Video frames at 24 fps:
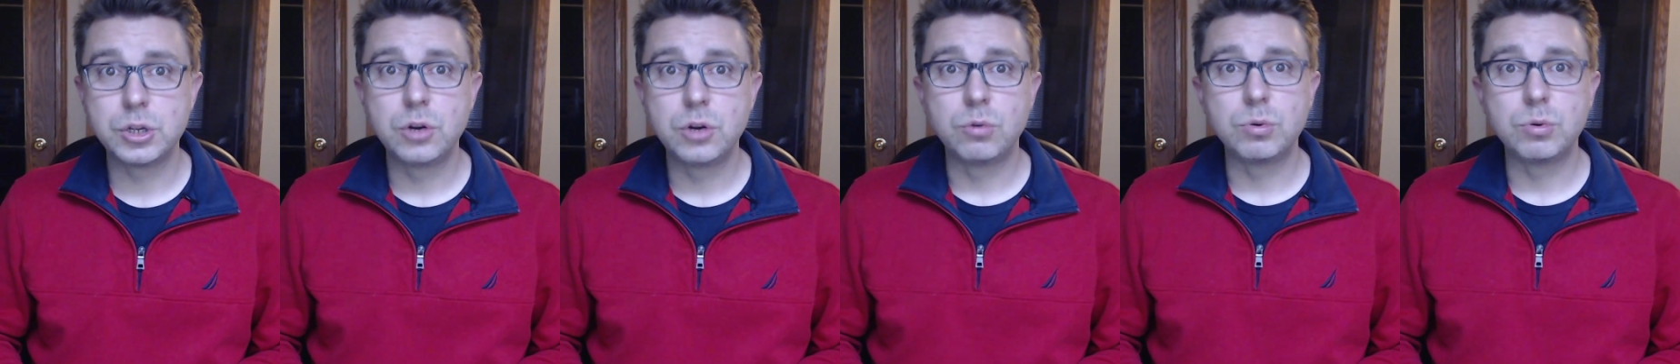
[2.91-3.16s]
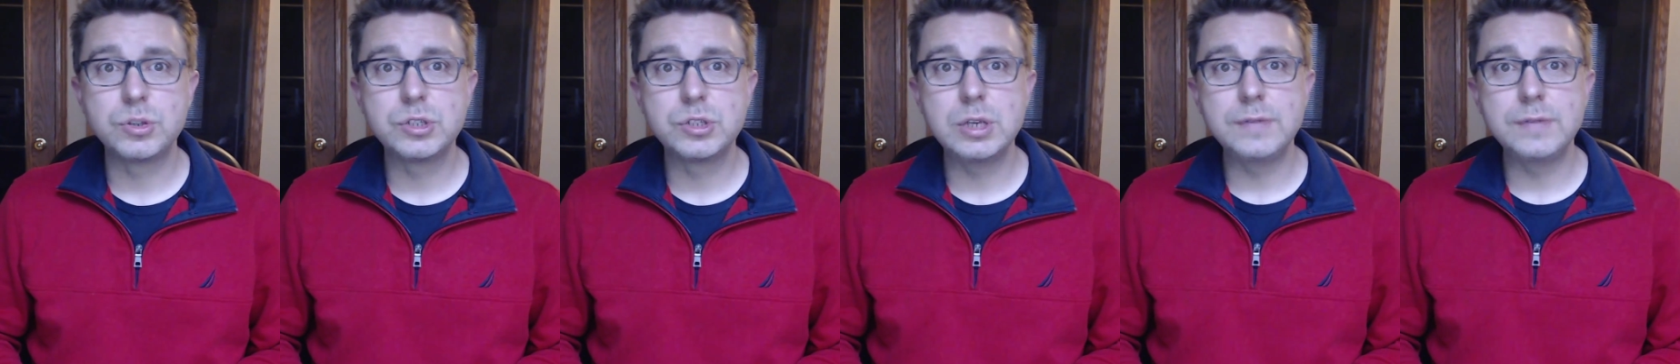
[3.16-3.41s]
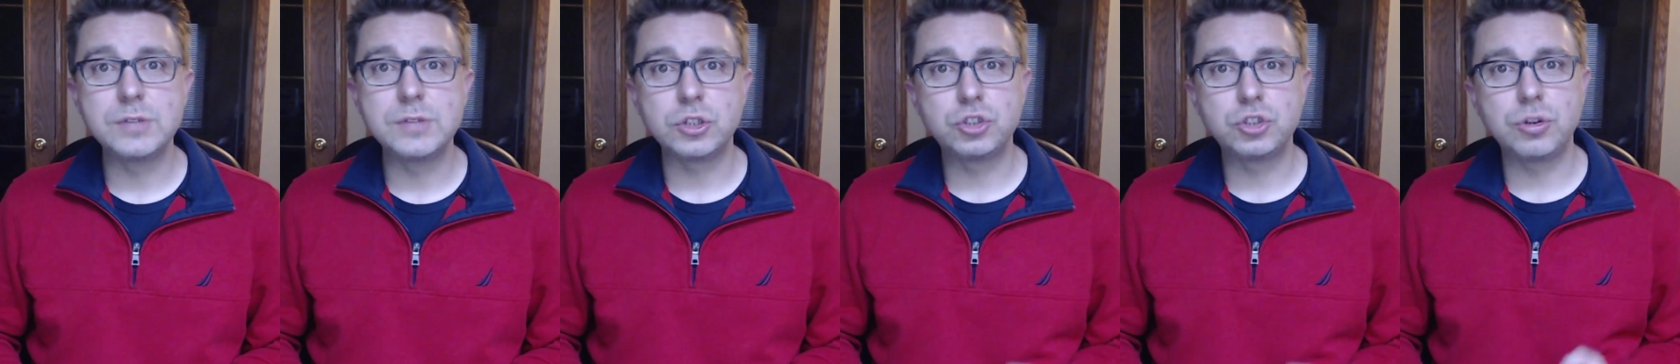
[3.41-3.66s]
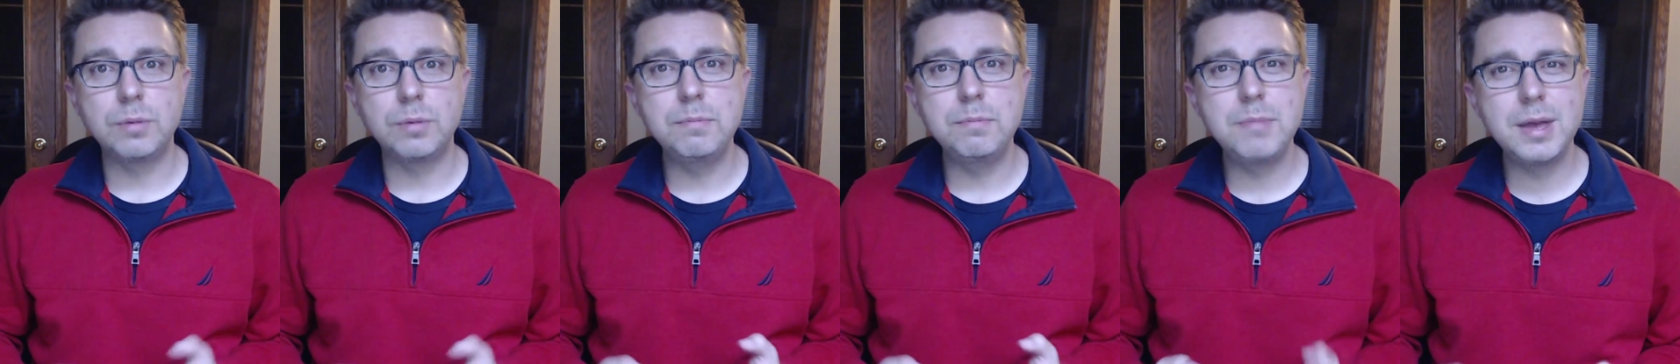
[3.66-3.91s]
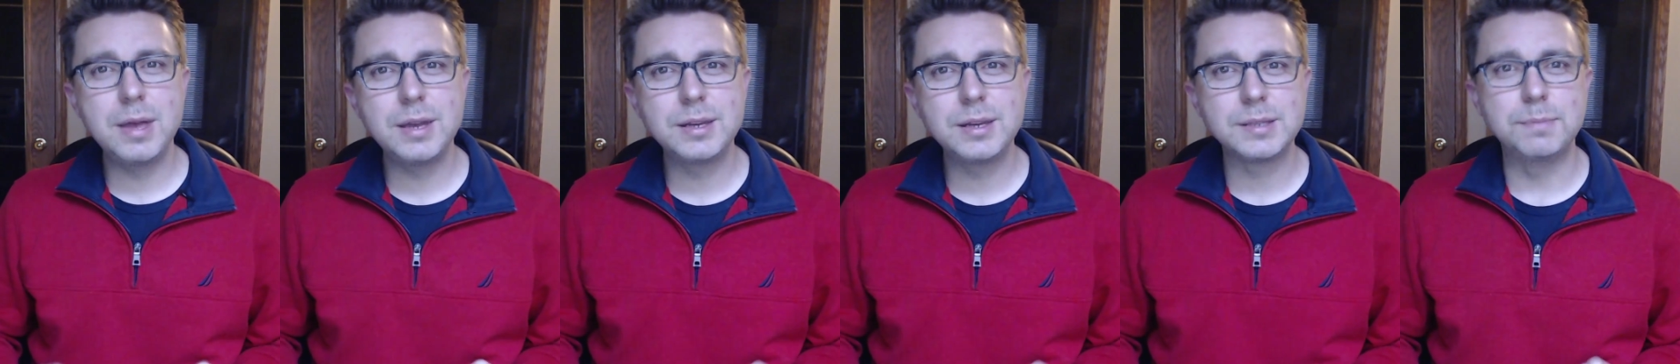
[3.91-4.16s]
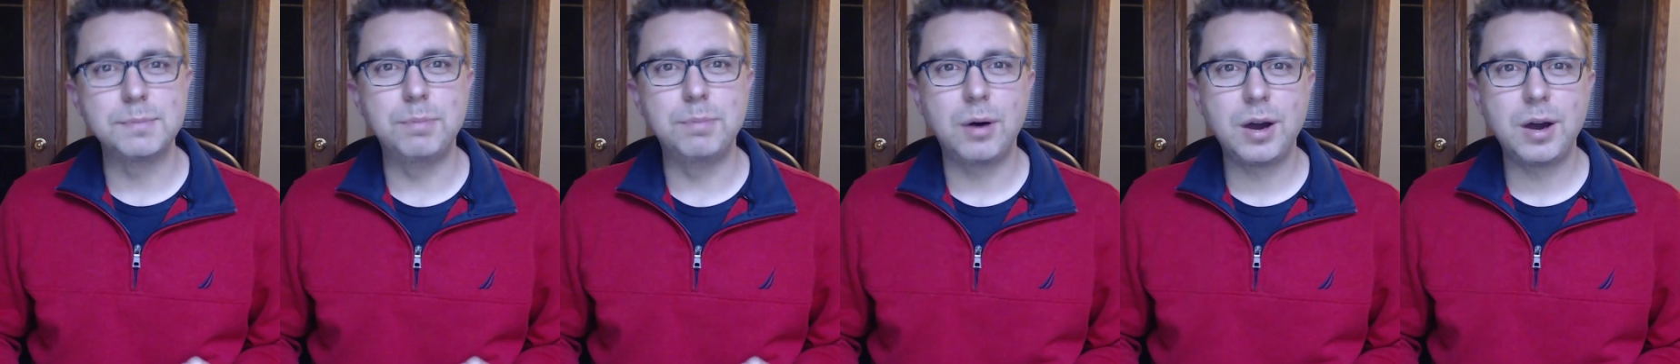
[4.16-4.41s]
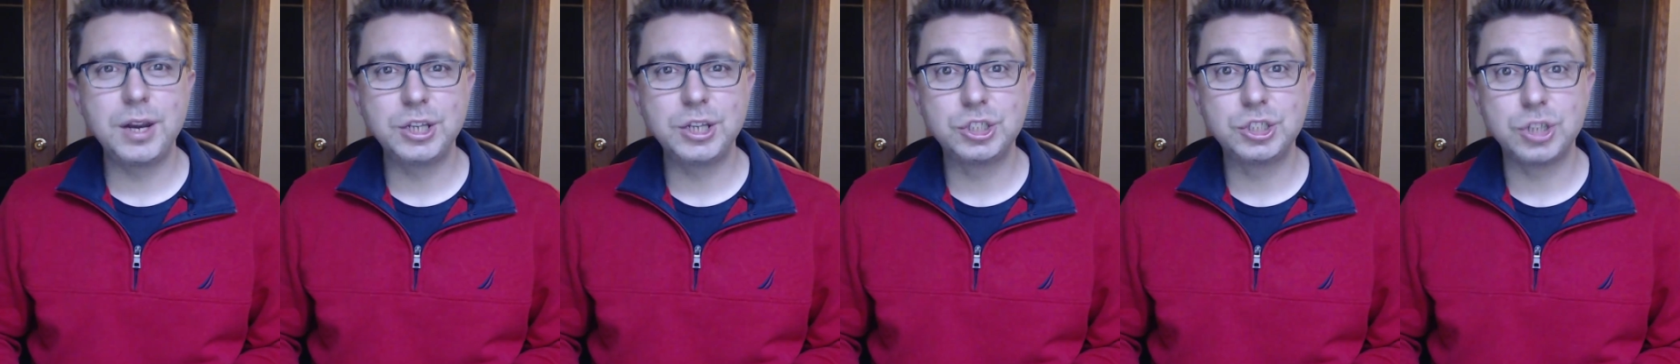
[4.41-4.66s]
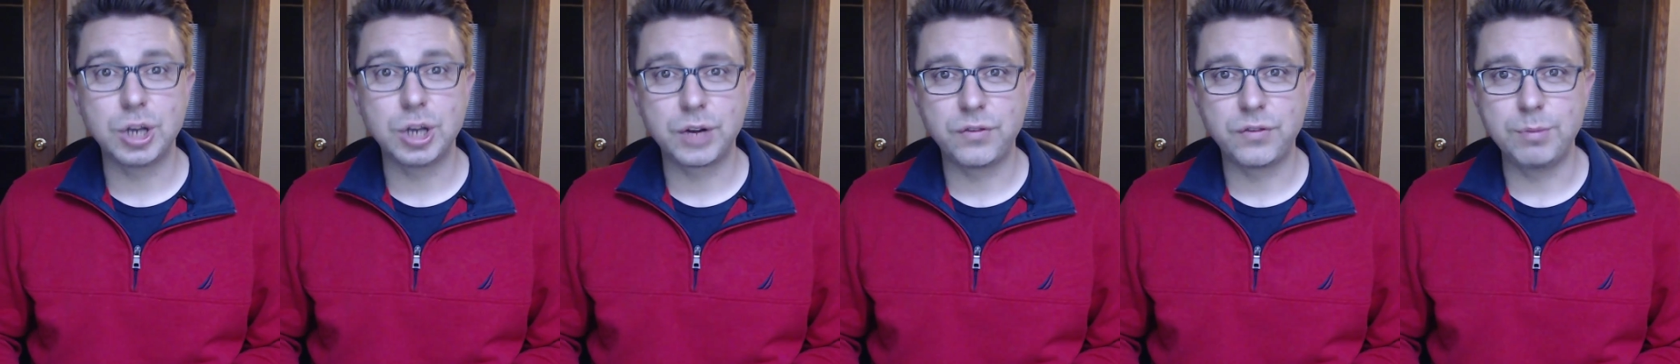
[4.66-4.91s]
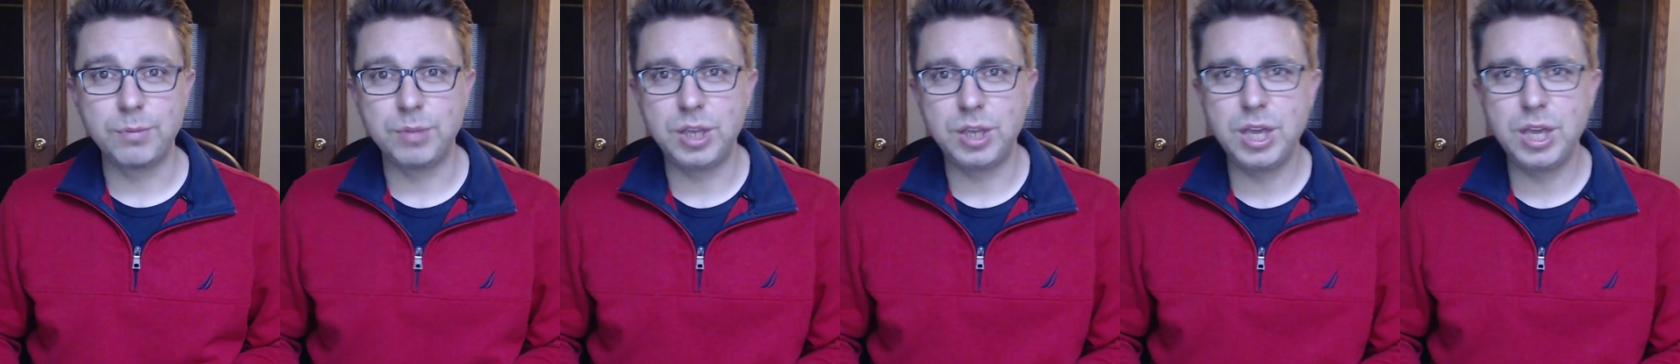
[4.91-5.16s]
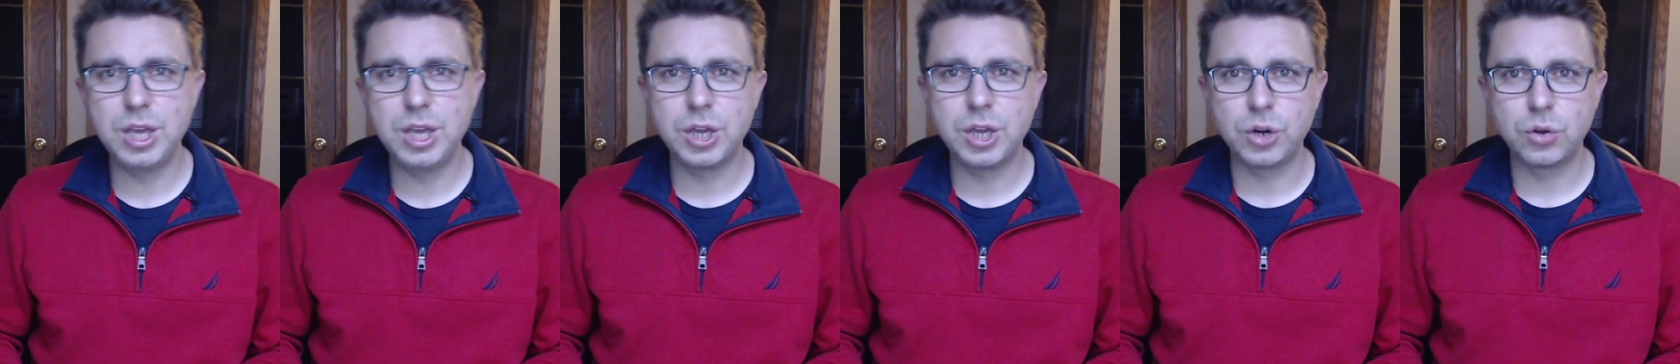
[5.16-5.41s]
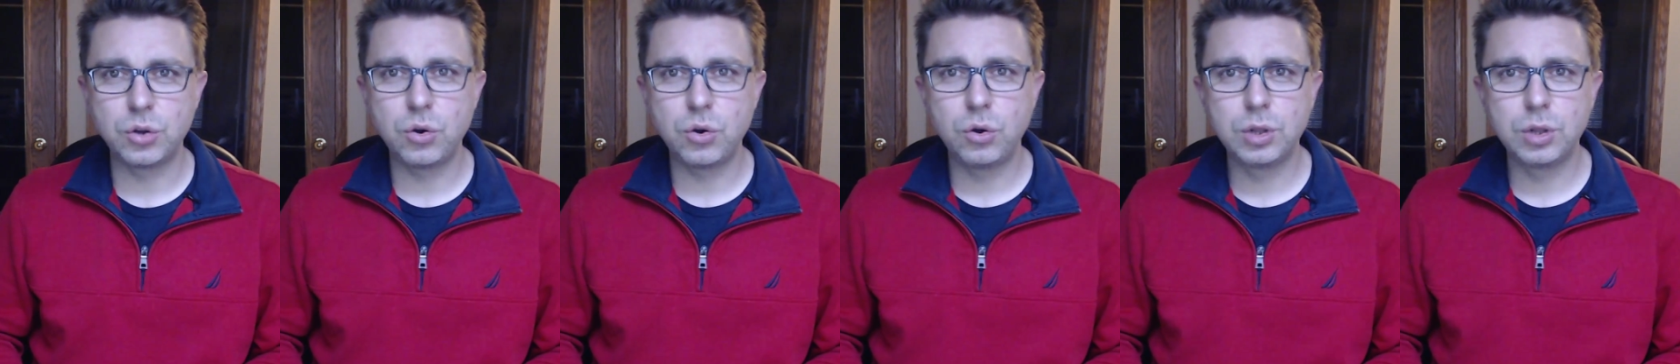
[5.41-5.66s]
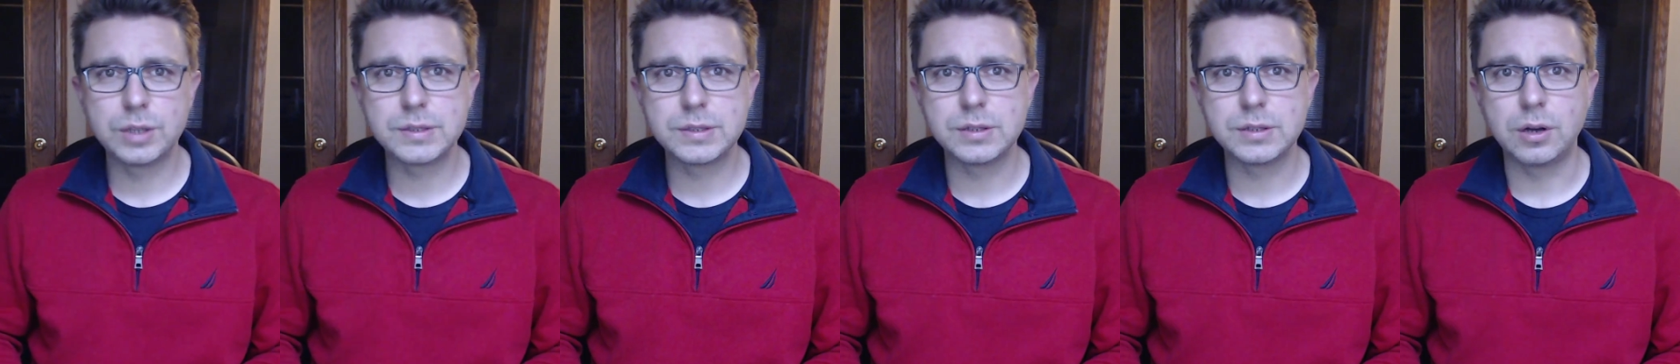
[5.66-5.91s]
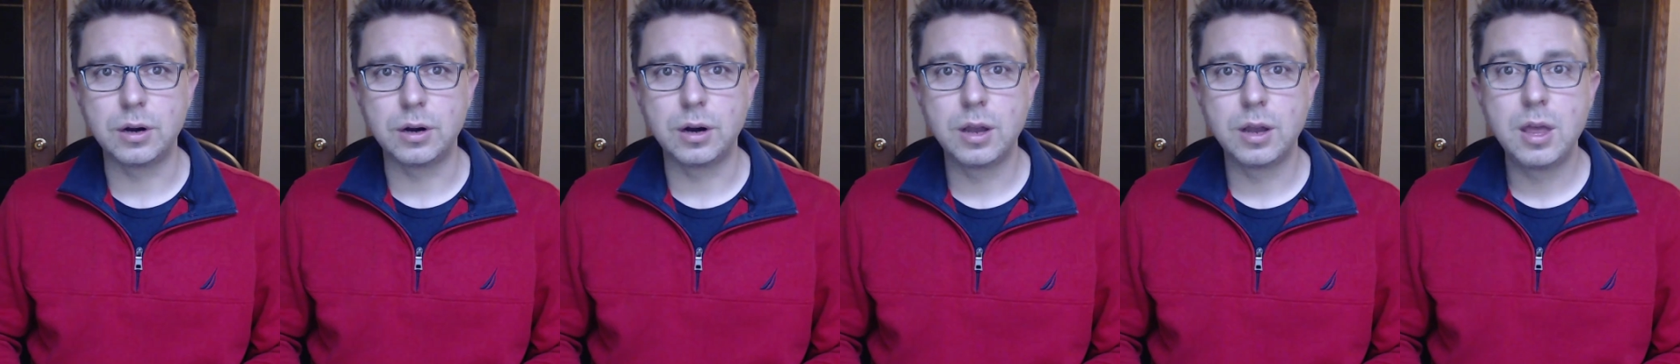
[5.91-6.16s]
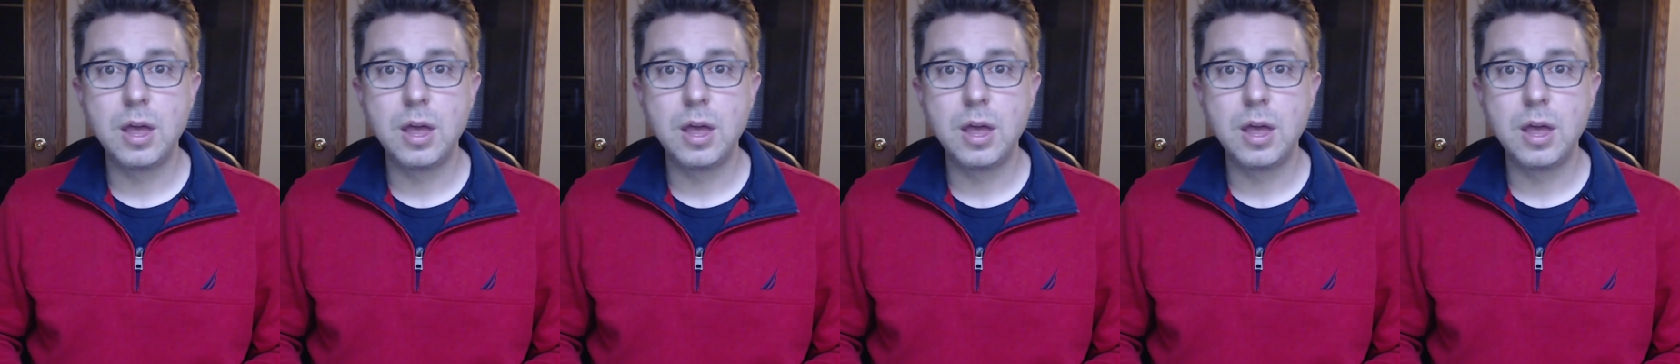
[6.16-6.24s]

receives a tremendous body check from Keegan Kolesar